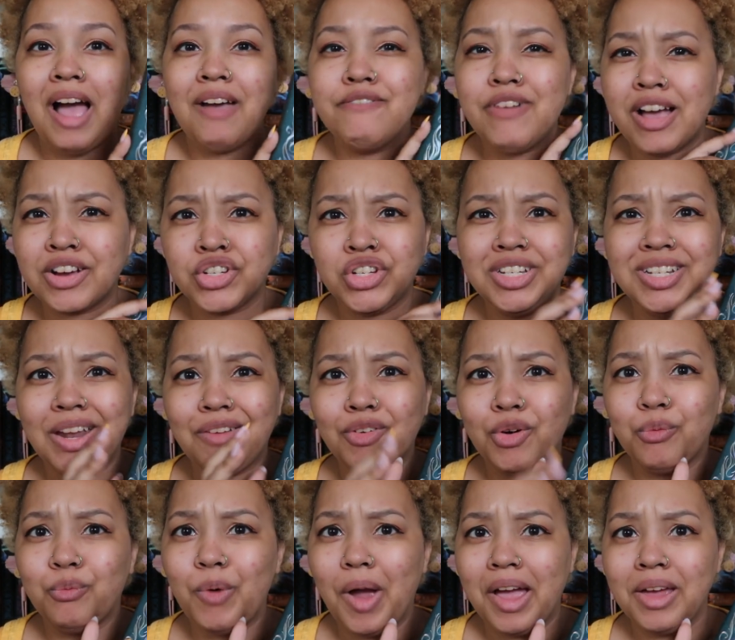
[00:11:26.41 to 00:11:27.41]
I've actually
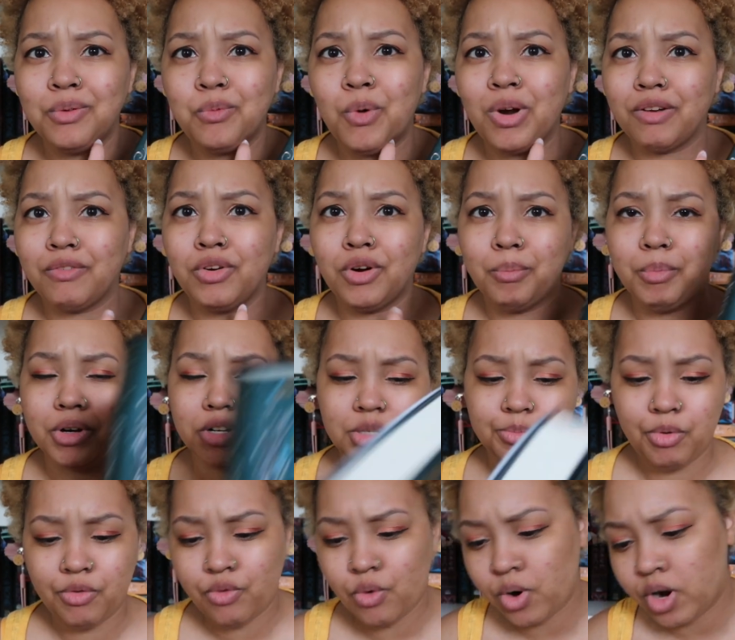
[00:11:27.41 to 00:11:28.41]
never read one of her books
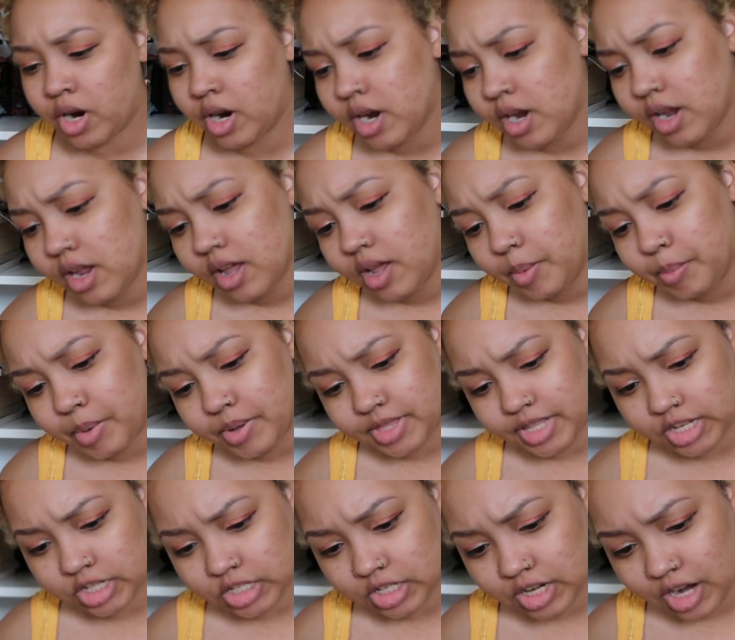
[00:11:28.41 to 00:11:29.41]
before, but
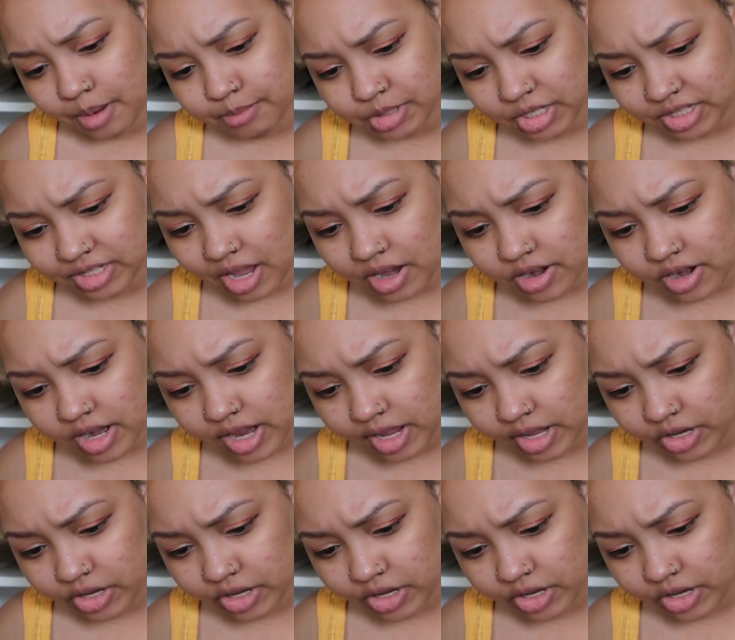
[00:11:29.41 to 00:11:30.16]
the synopsis sounded